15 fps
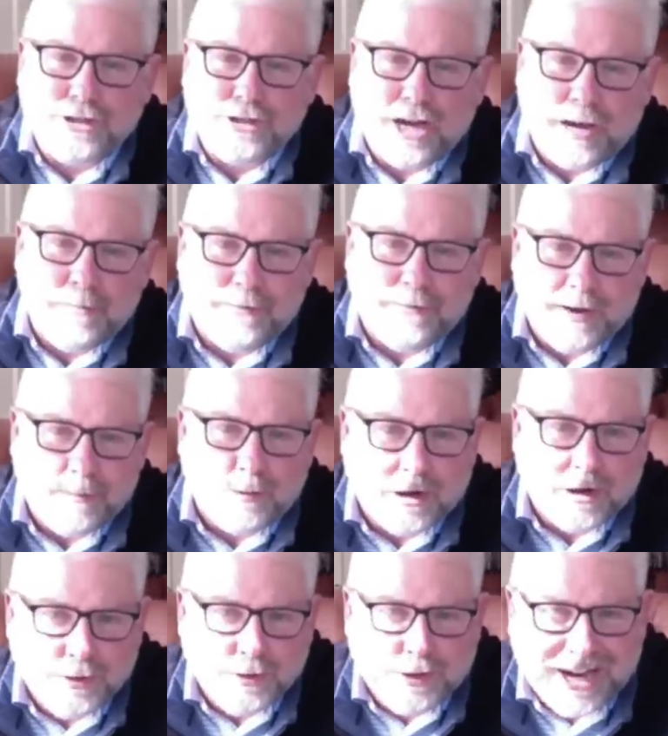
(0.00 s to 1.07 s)
time in February
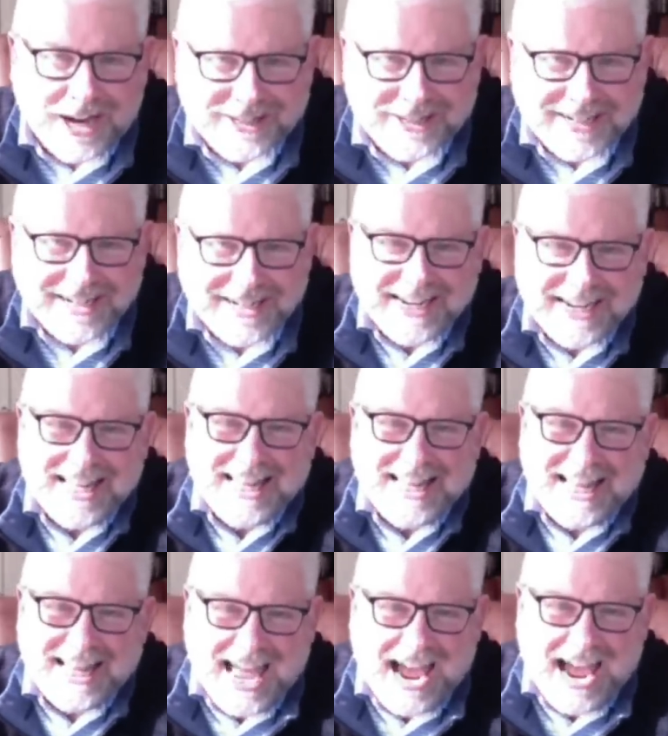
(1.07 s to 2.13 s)
2000
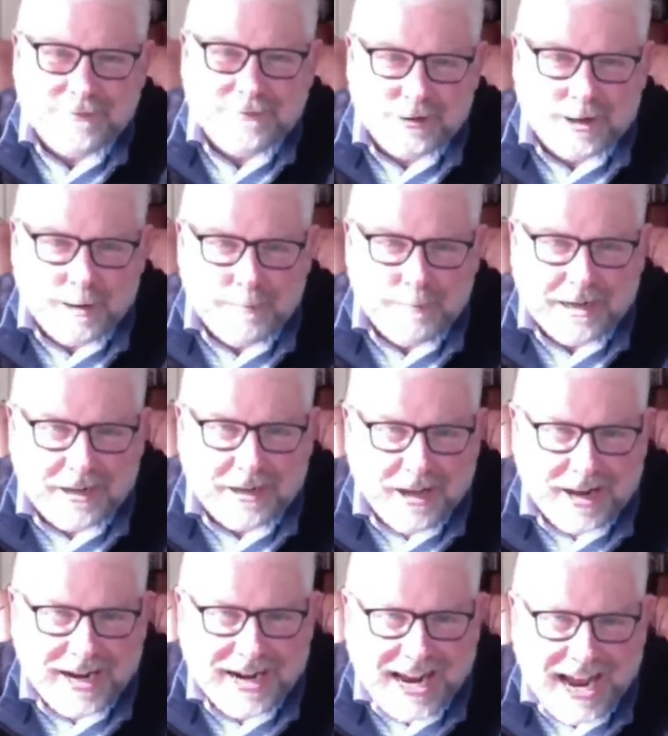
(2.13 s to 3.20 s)
after it had been
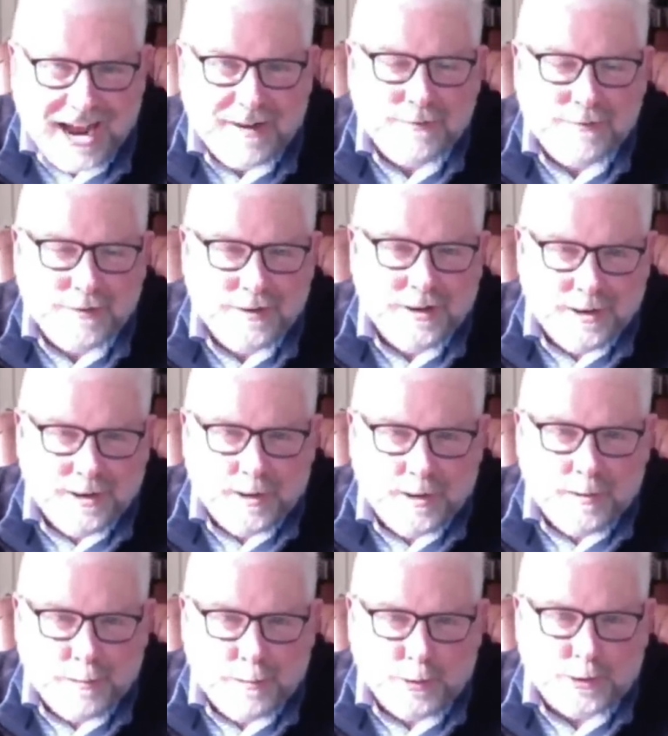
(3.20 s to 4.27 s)
cut in half
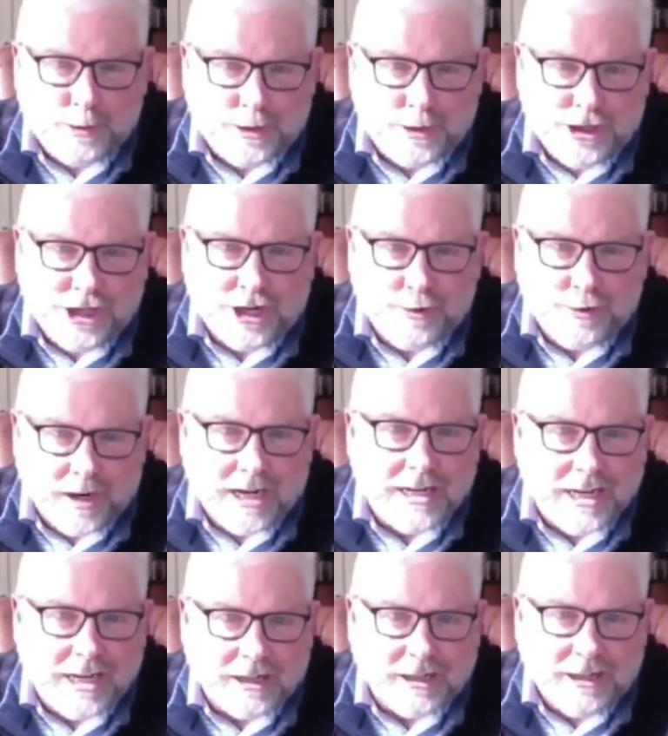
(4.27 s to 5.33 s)
post the Gen Re
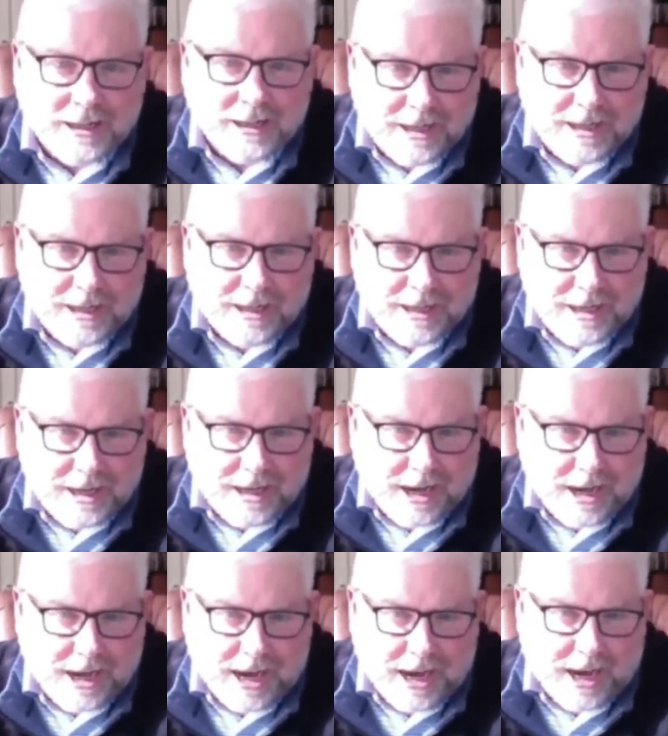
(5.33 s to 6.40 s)
deal.
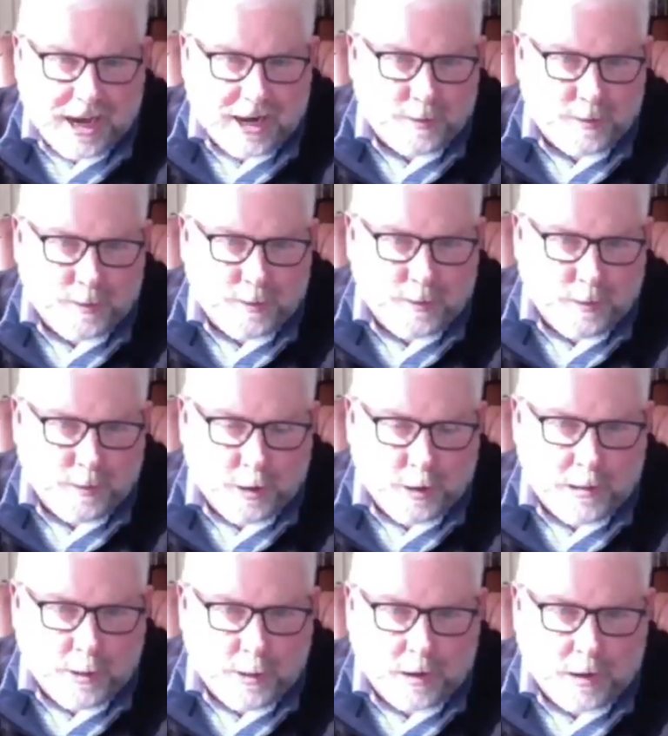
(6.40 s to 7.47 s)
And when
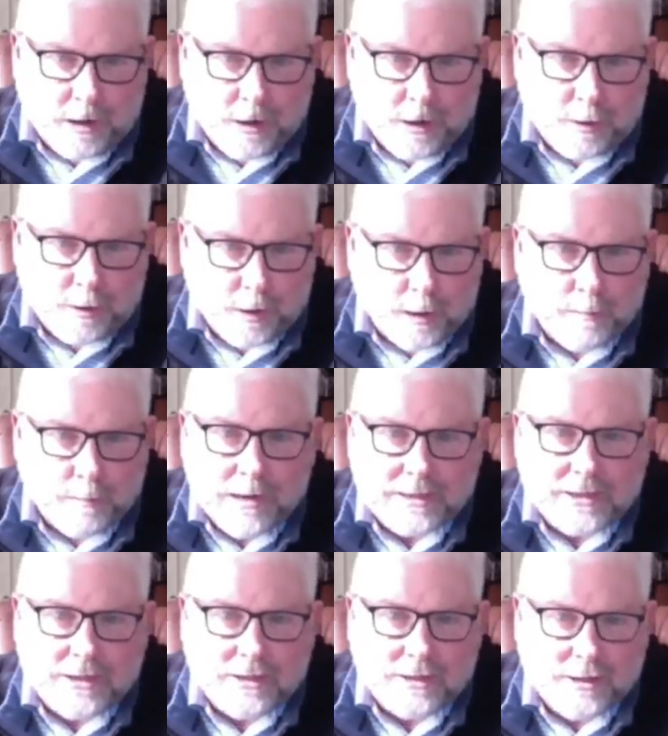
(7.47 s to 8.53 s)
nobody wanted to own a real
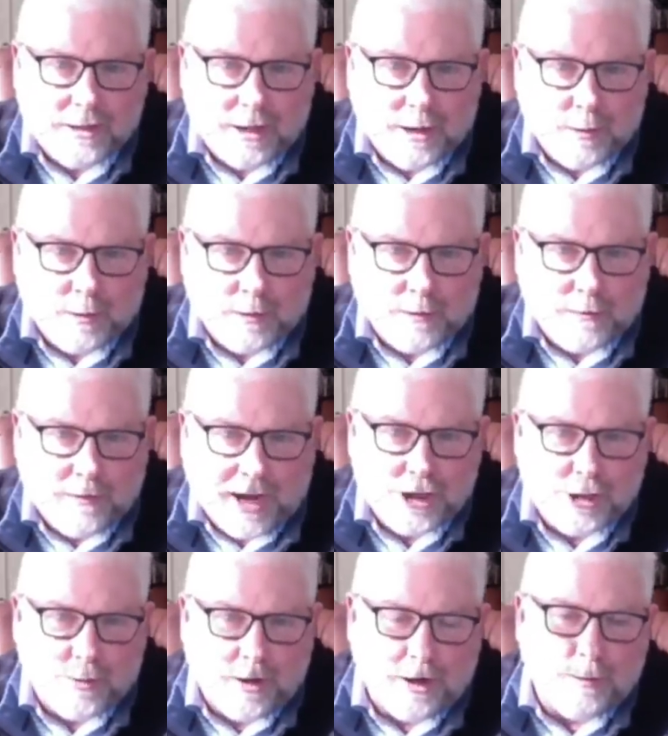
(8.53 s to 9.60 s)
business, they were
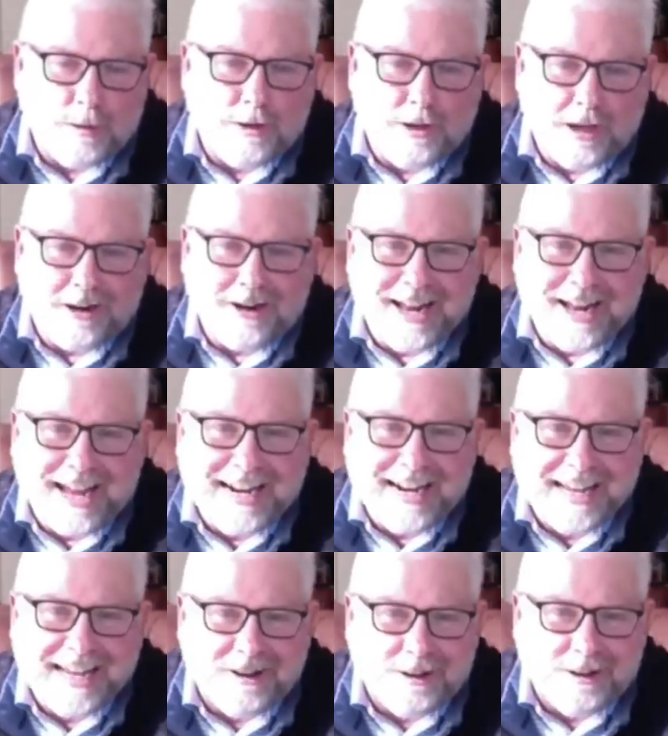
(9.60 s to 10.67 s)
infatuated with the internet
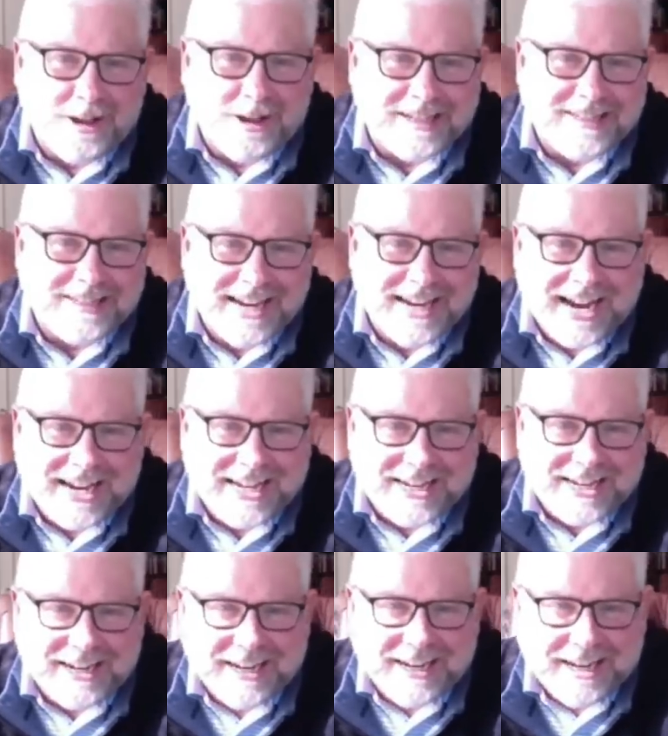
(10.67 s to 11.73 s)
and all things tech,
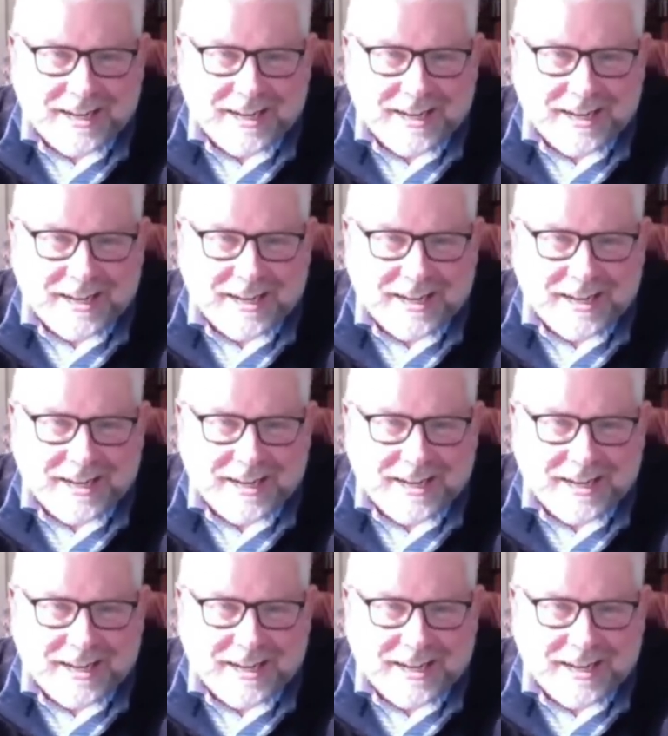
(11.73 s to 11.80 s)
and